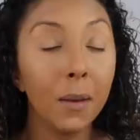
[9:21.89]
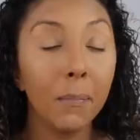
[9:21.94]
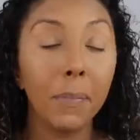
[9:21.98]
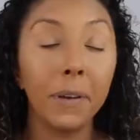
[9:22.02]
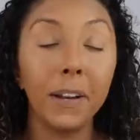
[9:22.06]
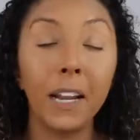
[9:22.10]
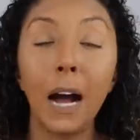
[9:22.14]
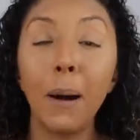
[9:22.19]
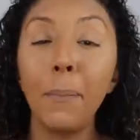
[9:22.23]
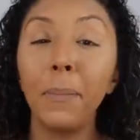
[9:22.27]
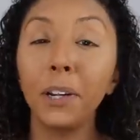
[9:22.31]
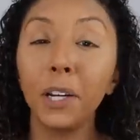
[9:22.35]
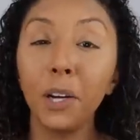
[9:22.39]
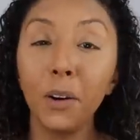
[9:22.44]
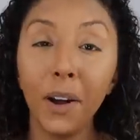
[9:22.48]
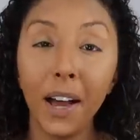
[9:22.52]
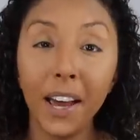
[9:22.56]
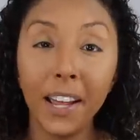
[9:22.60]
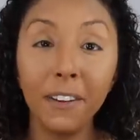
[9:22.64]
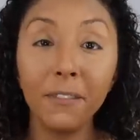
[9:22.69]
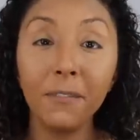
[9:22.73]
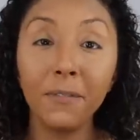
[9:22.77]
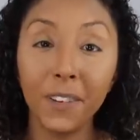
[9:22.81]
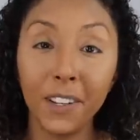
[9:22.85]
But now I'm gonna go
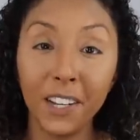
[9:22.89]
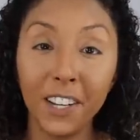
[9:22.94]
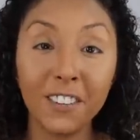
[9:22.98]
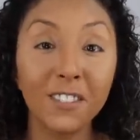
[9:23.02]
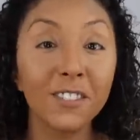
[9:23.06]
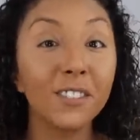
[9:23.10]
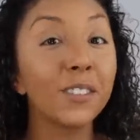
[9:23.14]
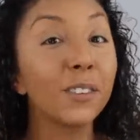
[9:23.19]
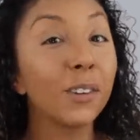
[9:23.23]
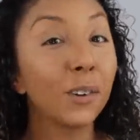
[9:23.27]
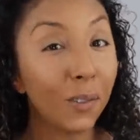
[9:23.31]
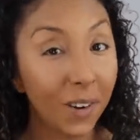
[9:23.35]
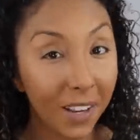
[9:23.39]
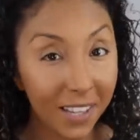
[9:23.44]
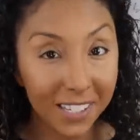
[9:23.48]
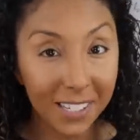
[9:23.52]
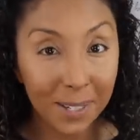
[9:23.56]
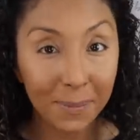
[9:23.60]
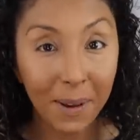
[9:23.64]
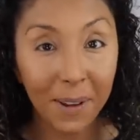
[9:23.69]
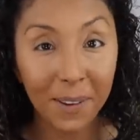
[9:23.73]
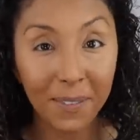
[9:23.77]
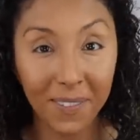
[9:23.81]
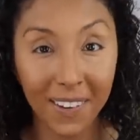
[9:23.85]
ahead and finish the rest
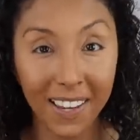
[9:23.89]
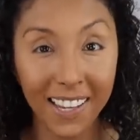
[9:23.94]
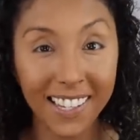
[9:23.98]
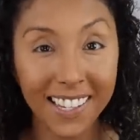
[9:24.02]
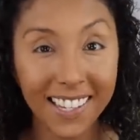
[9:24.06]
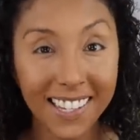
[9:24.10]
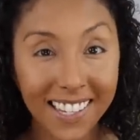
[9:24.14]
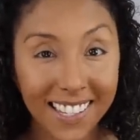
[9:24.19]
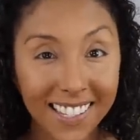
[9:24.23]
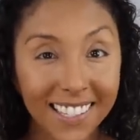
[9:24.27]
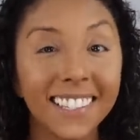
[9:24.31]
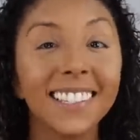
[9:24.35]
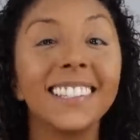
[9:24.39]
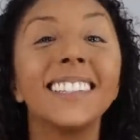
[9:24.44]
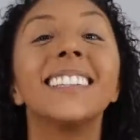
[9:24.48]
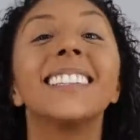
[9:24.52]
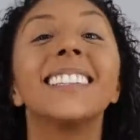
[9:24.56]
of my face.